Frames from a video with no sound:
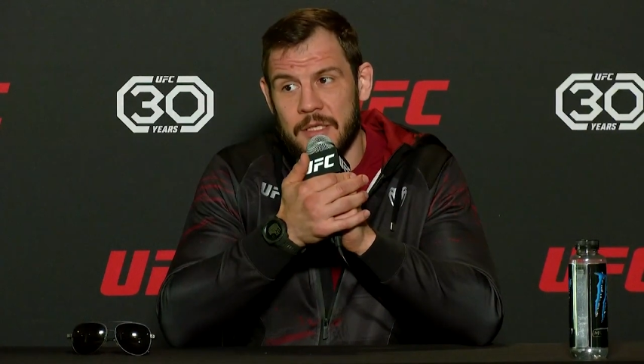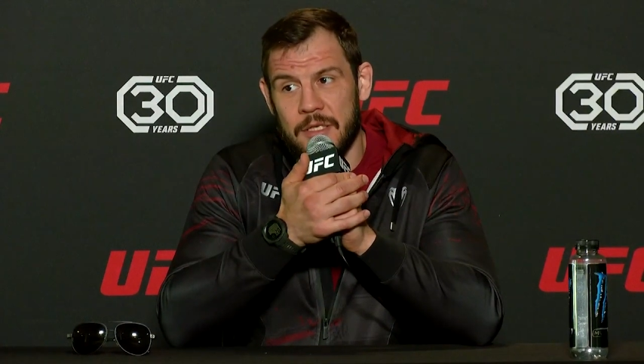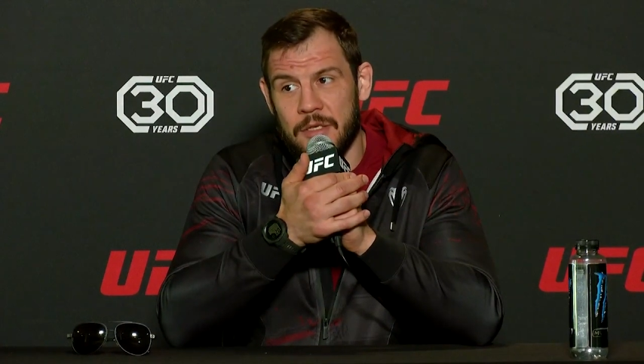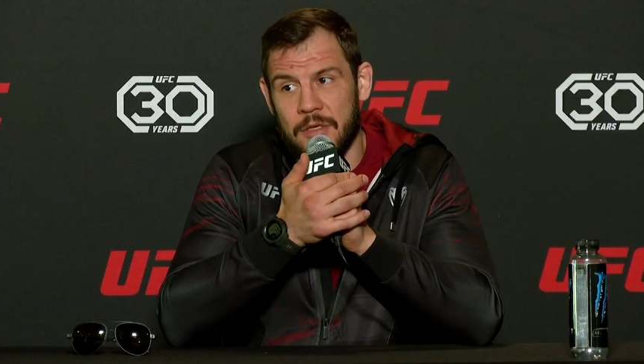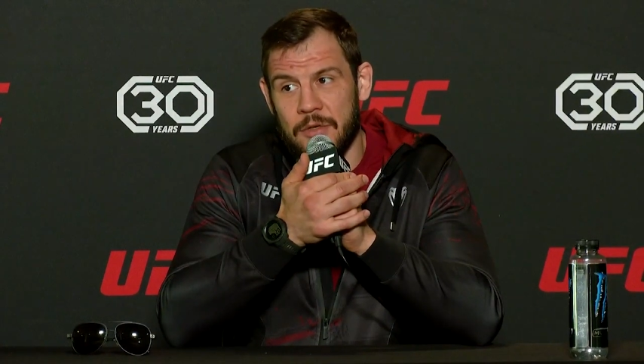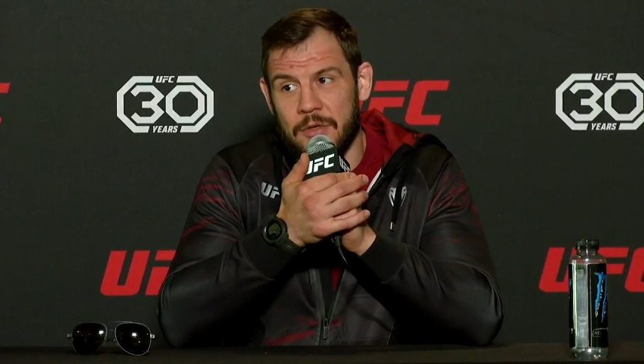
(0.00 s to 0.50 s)
you
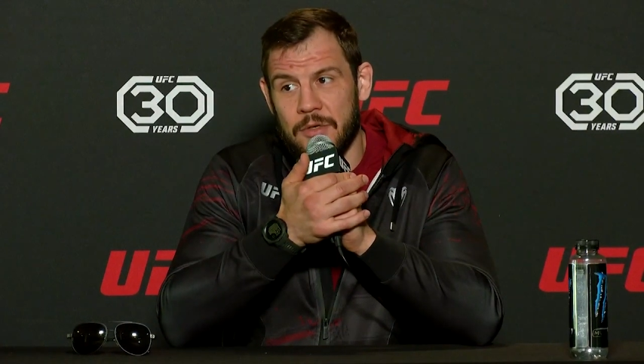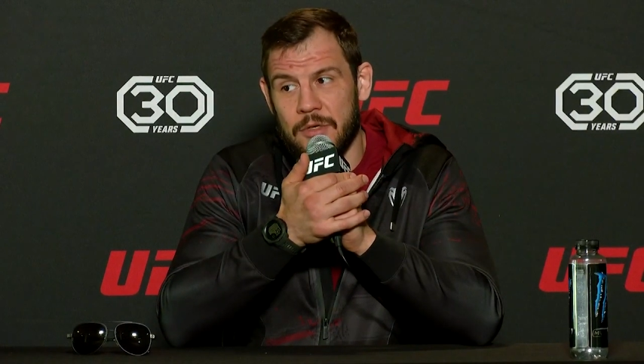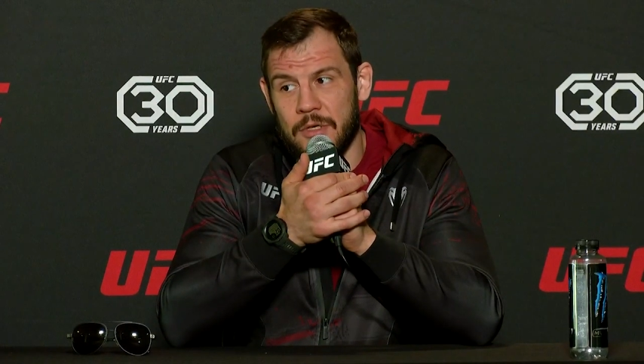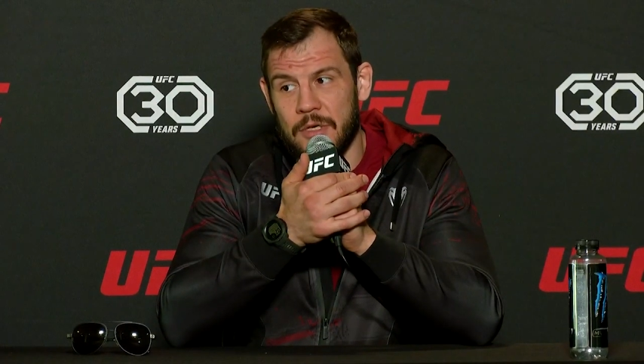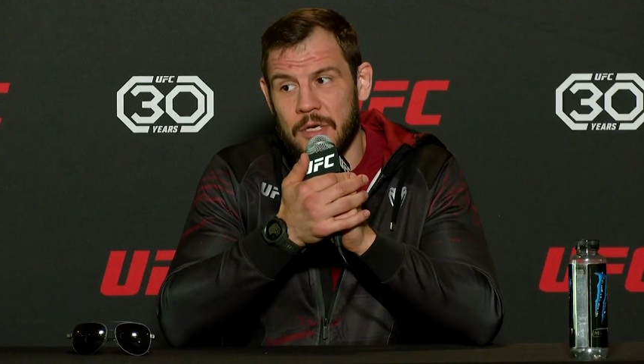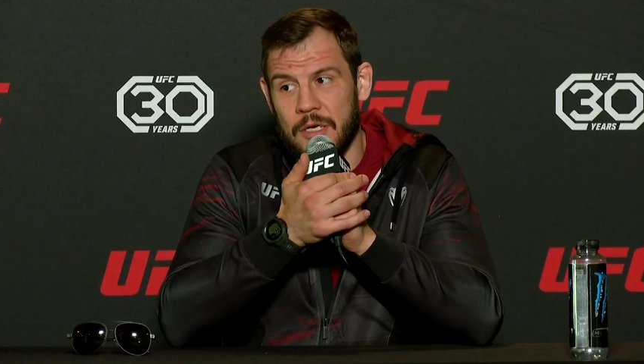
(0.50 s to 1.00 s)

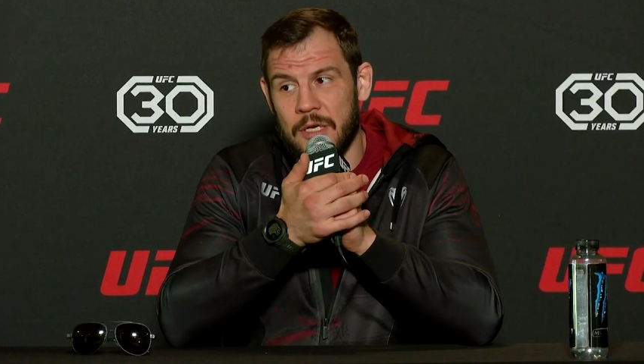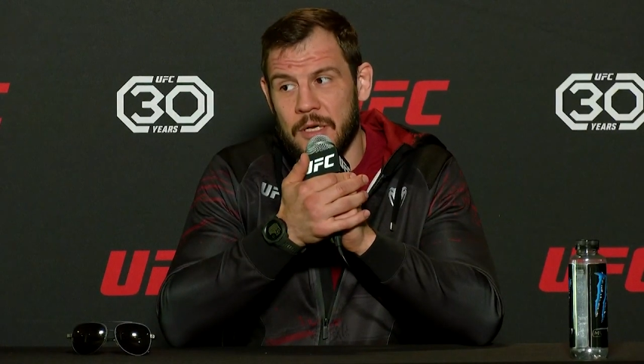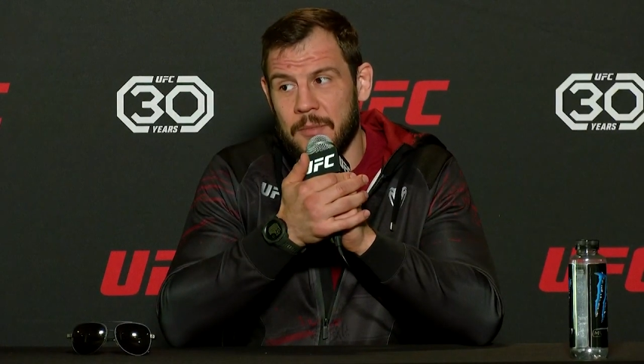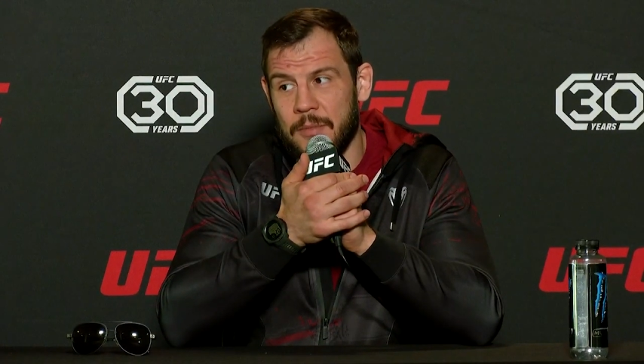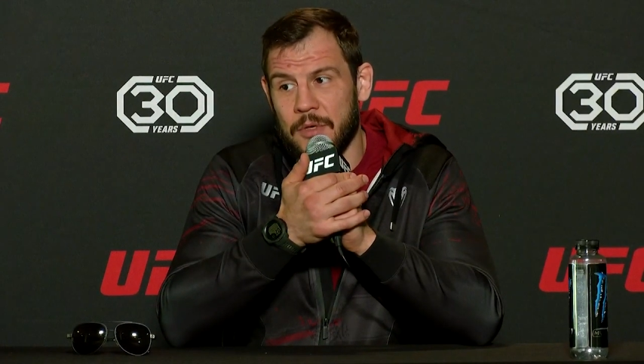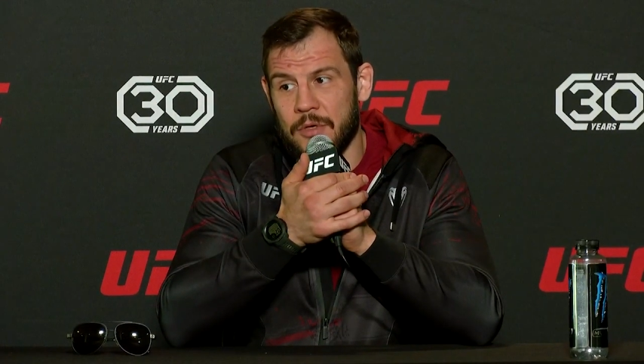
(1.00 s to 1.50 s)
know,
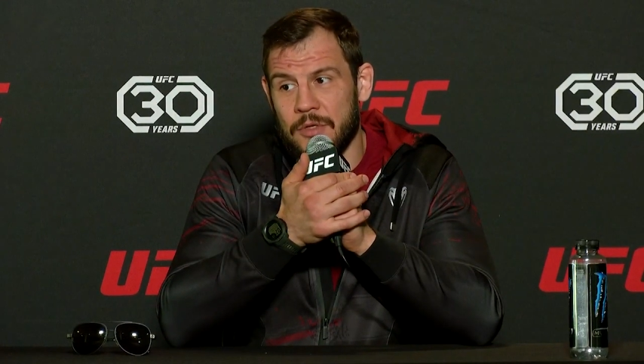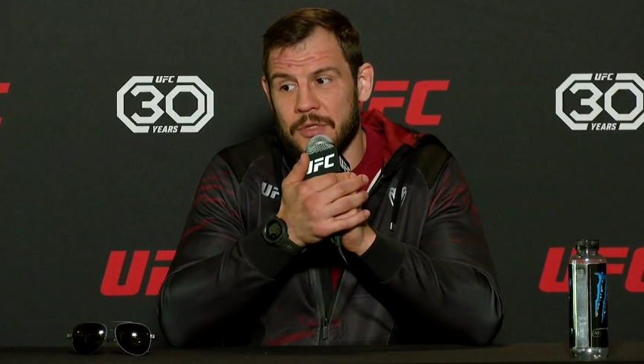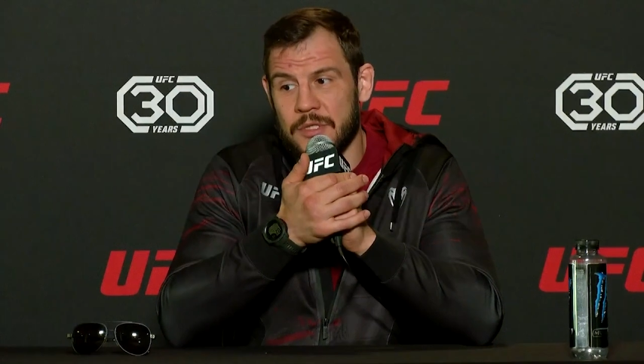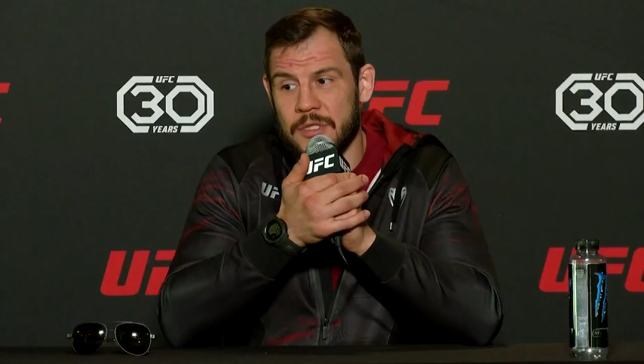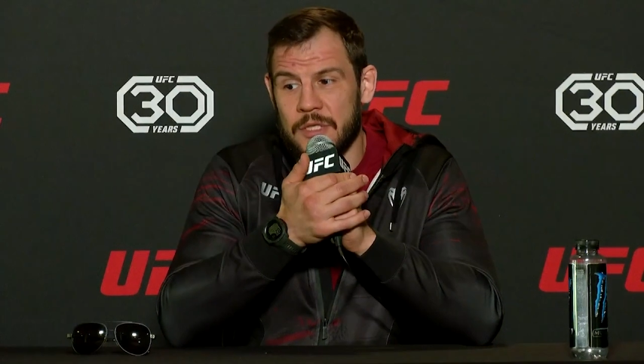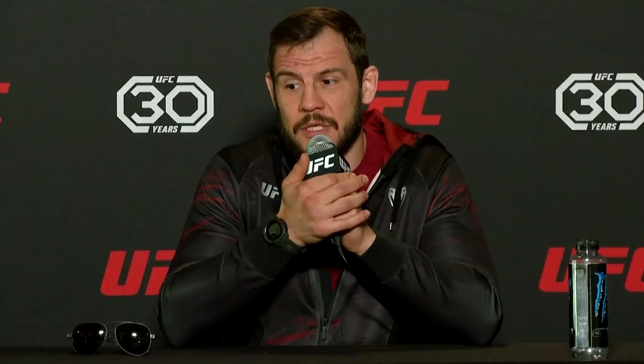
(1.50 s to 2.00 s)

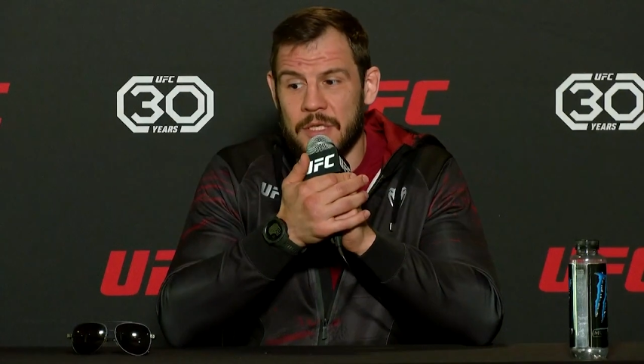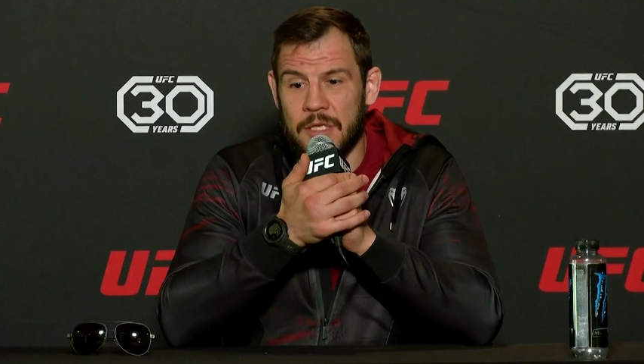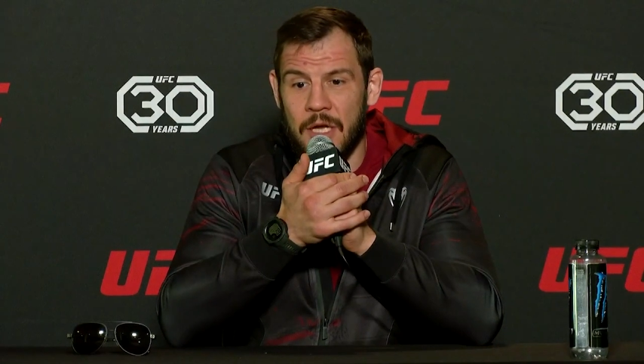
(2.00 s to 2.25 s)
because in